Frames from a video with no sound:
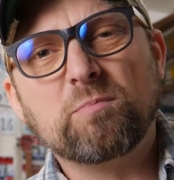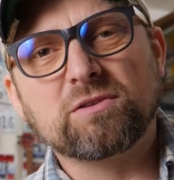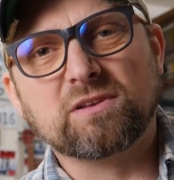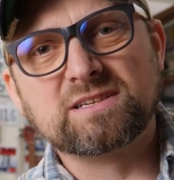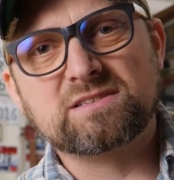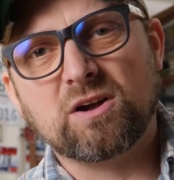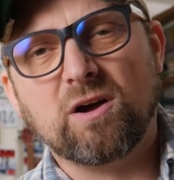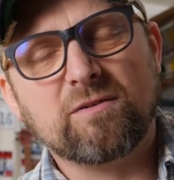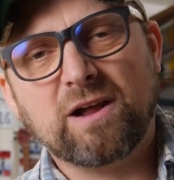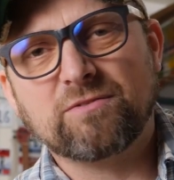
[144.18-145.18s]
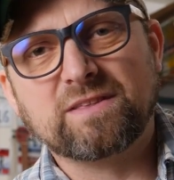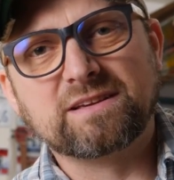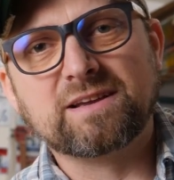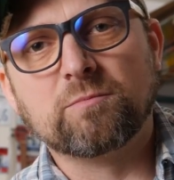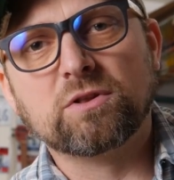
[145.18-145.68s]
put links to all,
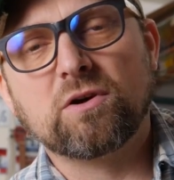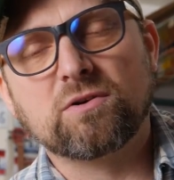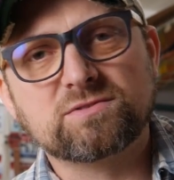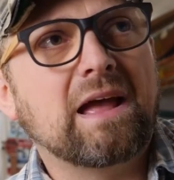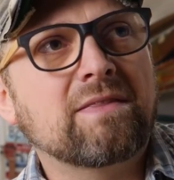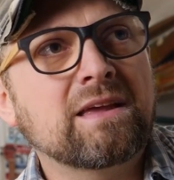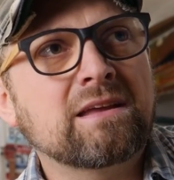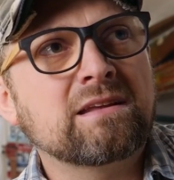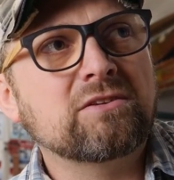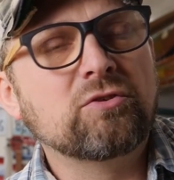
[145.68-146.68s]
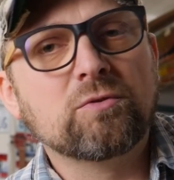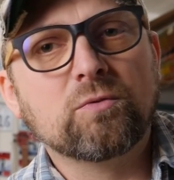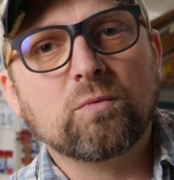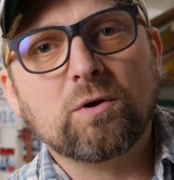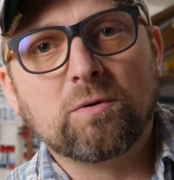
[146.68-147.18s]
everything down below. And then you
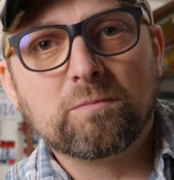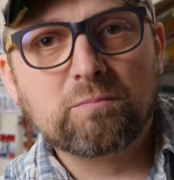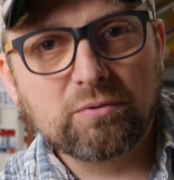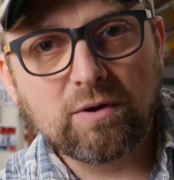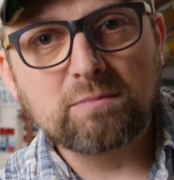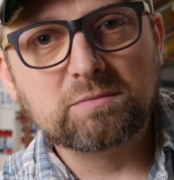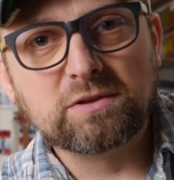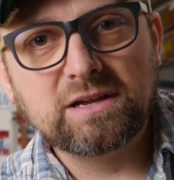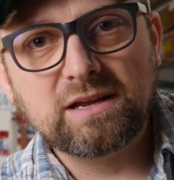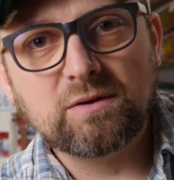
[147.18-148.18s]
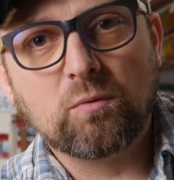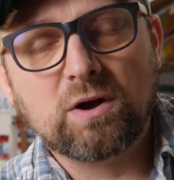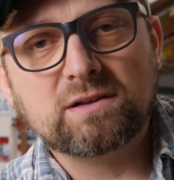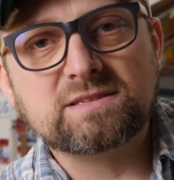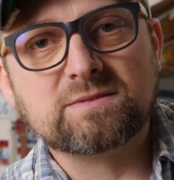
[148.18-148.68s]
will probably
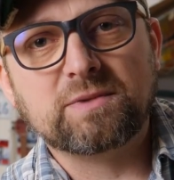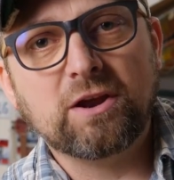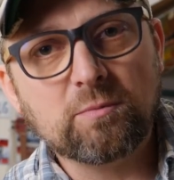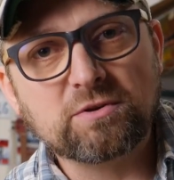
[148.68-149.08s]
want some ear